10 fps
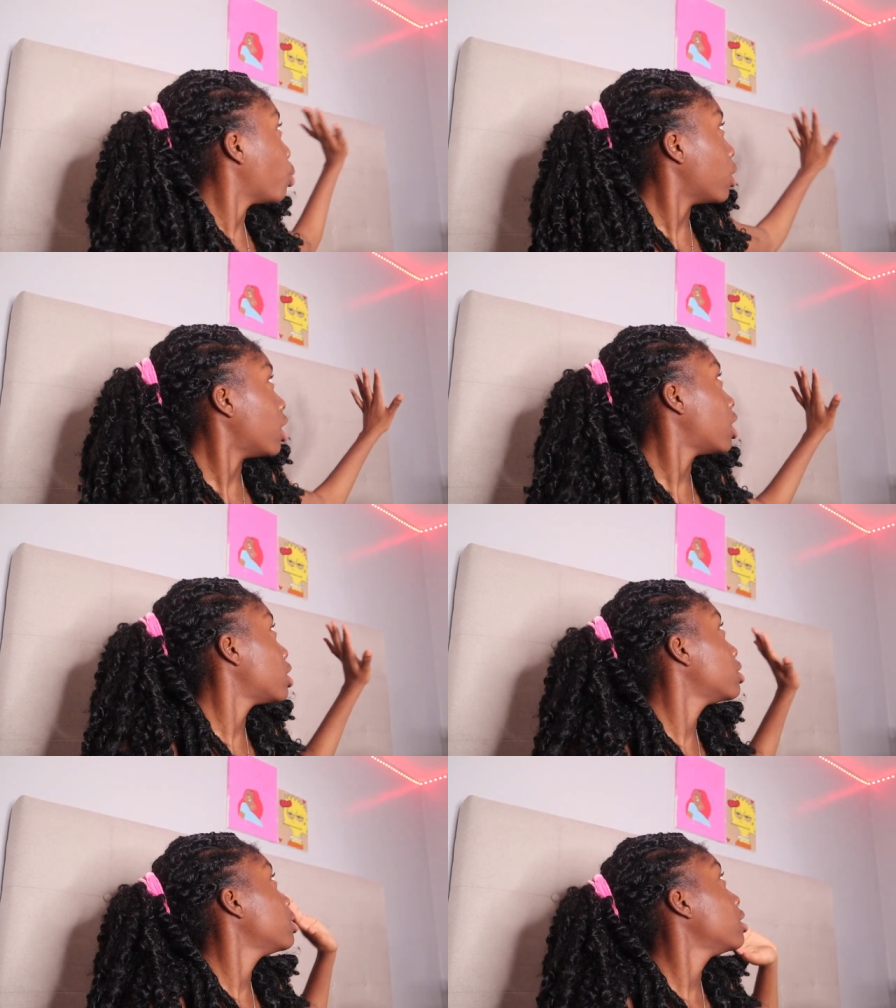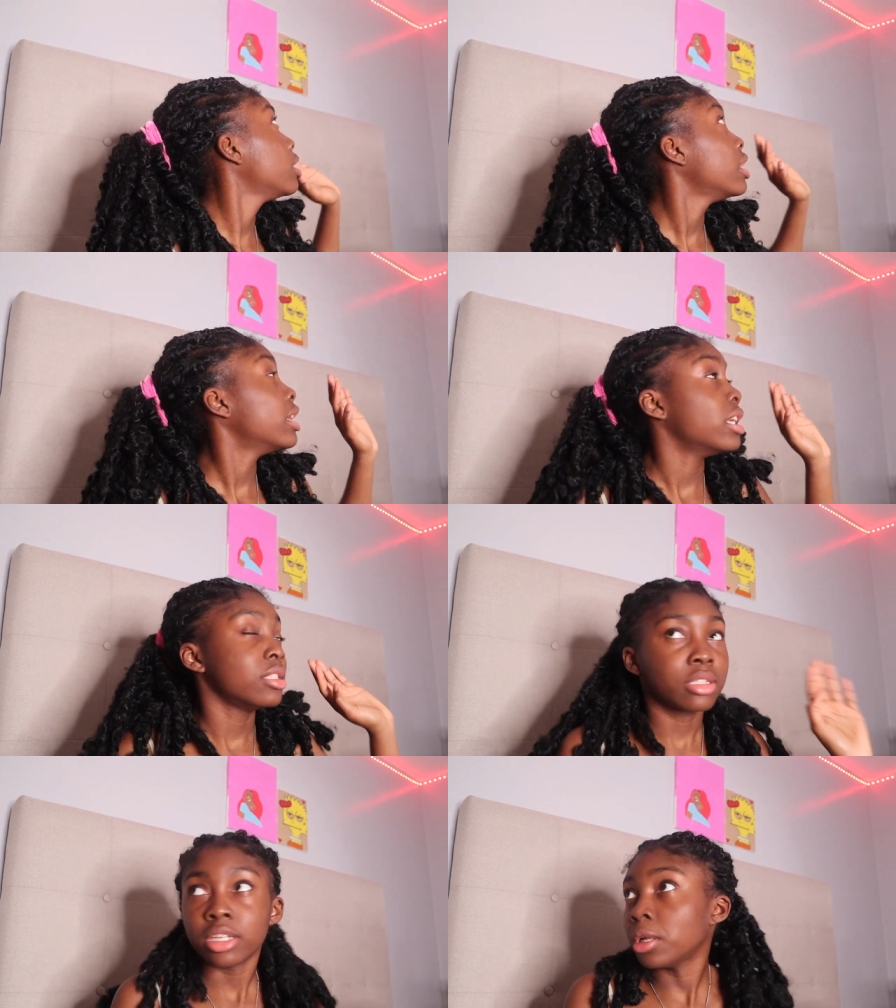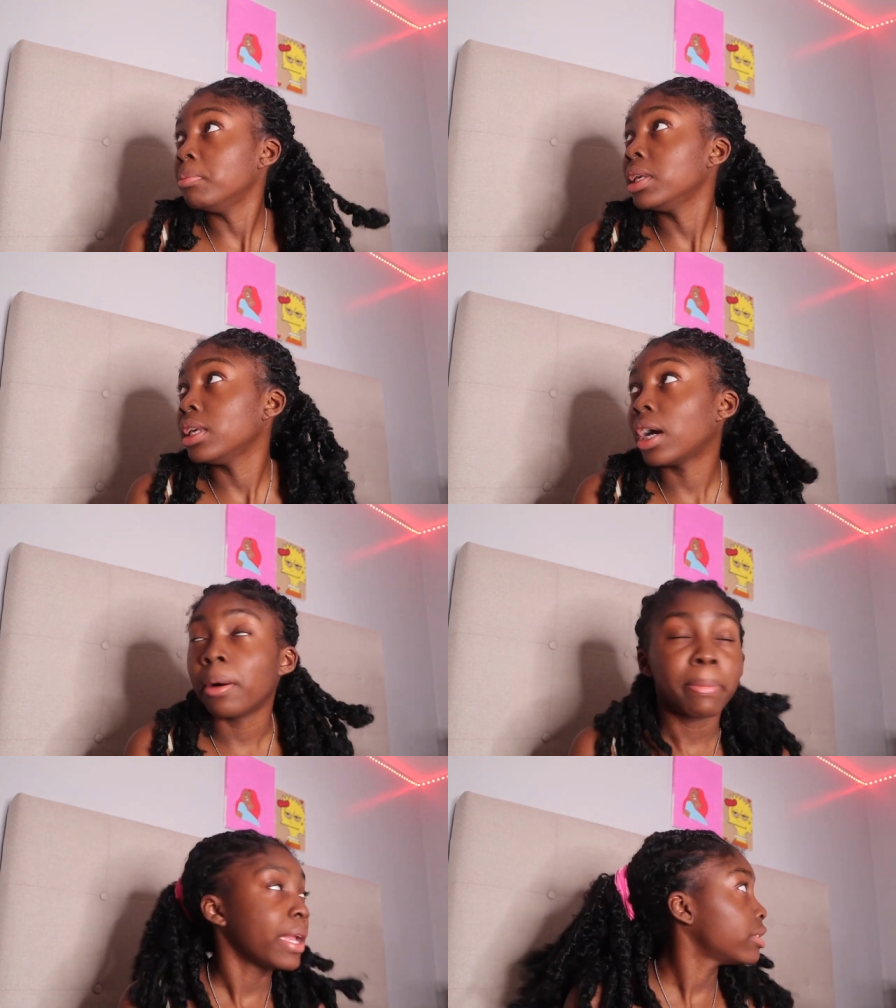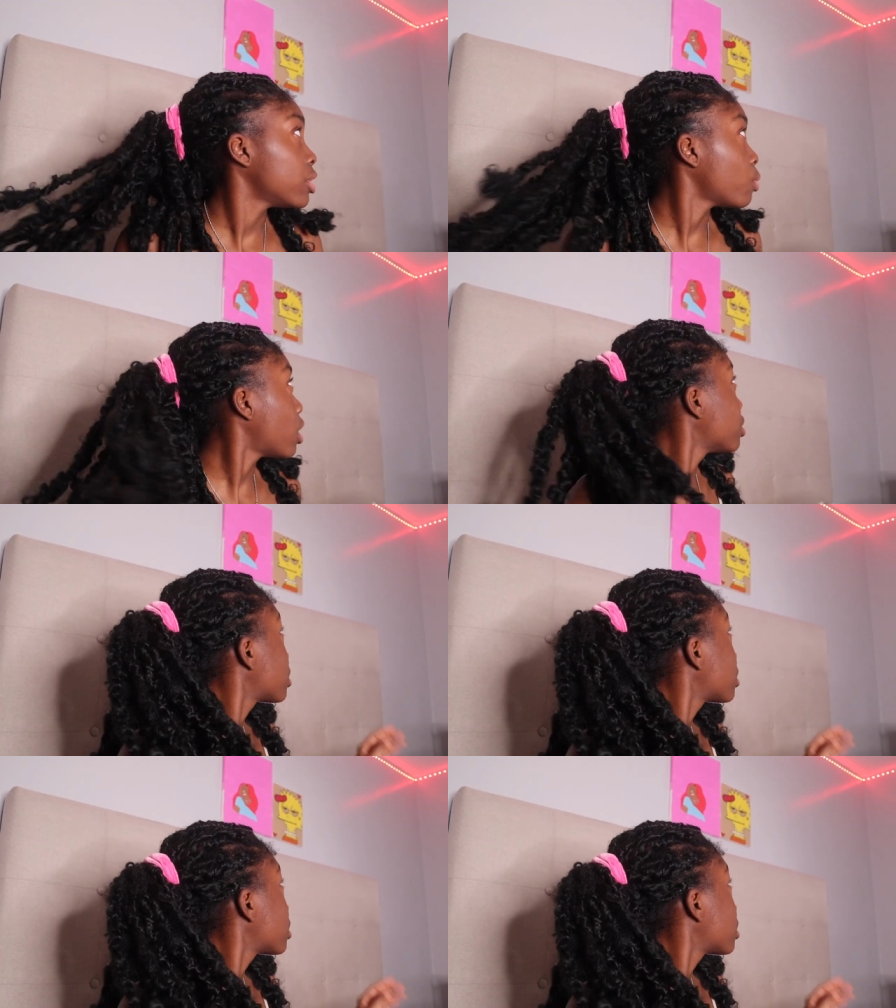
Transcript: wall is going to be a painting wall.